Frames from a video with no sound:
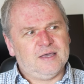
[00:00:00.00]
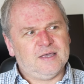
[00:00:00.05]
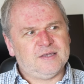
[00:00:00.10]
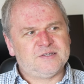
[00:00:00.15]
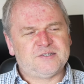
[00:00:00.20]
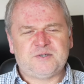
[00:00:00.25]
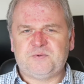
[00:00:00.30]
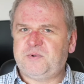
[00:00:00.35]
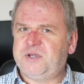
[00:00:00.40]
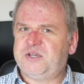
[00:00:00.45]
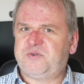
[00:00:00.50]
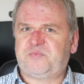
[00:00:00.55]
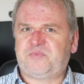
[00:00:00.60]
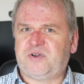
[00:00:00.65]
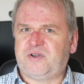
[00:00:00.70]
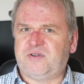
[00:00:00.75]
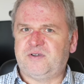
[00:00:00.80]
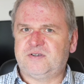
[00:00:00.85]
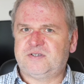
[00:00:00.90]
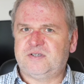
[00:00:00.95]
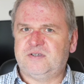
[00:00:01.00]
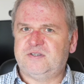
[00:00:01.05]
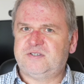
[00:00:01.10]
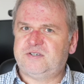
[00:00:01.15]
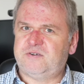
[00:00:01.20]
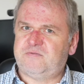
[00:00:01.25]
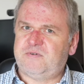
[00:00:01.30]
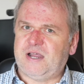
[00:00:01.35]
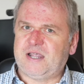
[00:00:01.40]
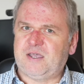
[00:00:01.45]
as to which product
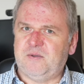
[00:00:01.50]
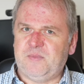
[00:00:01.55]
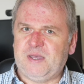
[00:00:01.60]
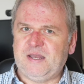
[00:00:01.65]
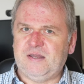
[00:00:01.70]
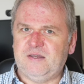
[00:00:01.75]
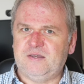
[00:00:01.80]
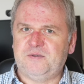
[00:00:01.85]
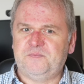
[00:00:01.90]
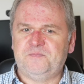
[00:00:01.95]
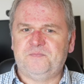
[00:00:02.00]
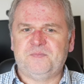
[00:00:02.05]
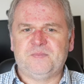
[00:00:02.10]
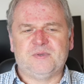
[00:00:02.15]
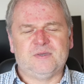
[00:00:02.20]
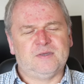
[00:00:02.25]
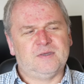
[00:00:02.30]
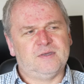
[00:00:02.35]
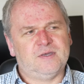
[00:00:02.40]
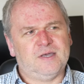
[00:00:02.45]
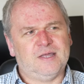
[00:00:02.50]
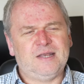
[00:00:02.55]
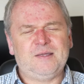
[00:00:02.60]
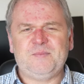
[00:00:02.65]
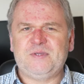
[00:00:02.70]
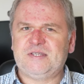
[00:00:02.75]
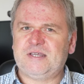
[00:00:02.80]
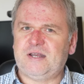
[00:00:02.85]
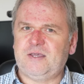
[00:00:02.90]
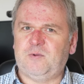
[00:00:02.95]
to recommend. And
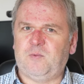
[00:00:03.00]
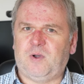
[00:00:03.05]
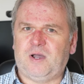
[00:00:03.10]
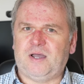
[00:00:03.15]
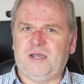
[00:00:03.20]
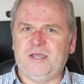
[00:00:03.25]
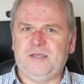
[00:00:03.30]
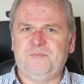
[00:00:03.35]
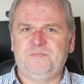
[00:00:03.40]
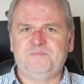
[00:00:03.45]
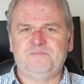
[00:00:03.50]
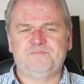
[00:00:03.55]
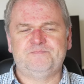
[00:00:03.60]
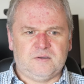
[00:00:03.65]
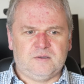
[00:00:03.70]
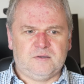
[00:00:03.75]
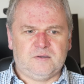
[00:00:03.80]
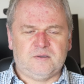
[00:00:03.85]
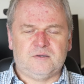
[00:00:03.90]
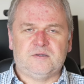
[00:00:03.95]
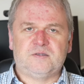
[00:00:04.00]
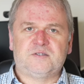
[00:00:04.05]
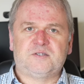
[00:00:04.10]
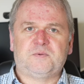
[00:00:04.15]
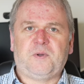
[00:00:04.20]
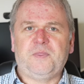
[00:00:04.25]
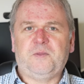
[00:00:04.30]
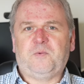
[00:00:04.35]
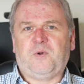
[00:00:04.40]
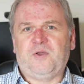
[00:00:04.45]
let me tell you why.
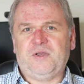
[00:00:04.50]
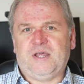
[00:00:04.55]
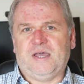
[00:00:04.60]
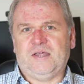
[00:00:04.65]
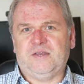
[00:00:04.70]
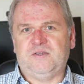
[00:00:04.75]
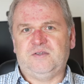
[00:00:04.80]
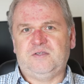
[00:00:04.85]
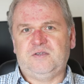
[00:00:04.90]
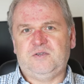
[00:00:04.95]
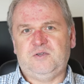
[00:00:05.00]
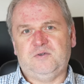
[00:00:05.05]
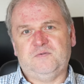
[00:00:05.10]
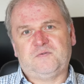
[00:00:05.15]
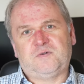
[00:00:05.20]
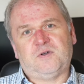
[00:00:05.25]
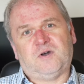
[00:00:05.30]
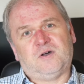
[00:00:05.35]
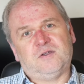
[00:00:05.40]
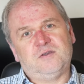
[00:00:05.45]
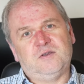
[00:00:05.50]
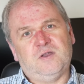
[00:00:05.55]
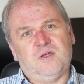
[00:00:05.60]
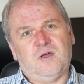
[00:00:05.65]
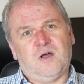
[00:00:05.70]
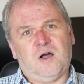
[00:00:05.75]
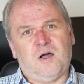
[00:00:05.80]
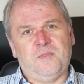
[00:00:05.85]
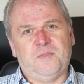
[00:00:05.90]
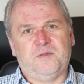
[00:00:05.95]
So on the one hand, you've got
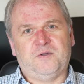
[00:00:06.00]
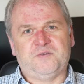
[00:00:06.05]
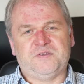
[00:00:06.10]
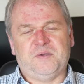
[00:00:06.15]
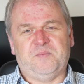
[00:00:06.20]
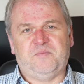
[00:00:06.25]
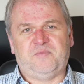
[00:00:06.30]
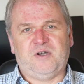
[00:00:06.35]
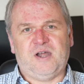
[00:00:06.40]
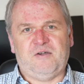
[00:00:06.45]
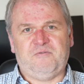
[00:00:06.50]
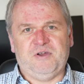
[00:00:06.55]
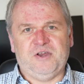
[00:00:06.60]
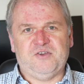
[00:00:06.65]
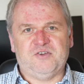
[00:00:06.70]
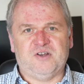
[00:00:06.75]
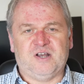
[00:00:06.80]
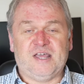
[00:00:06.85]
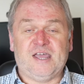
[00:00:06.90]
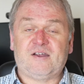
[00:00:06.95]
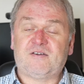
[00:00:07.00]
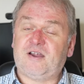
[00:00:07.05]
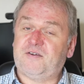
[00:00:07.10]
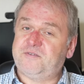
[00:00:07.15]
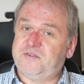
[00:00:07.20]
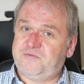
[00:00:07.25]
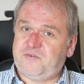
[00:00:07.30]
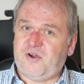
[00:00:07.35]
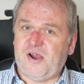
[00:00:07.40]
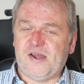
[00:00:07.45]
on those Embraer regional
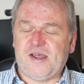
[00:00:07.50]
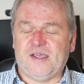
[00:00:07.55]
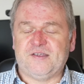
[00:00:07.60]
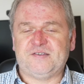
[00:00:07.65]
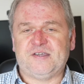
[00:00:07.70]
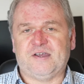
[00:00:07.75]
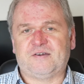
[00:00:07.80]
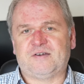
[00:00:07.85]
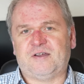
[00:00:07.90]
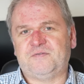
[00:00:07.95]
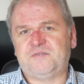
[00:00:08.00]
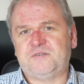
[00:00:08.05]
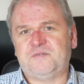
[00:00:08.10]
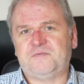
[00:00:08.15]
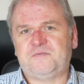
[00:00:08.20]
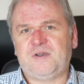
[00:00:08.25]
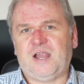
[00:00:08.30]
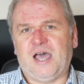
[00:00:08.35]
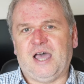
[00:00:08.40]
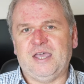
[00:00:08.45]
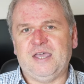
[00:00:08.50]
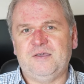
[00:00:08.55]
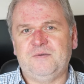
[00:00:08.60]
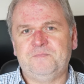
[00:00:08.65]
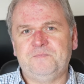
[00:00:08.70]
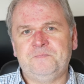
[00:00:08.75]
aircraft, a very nice aircraft to fly.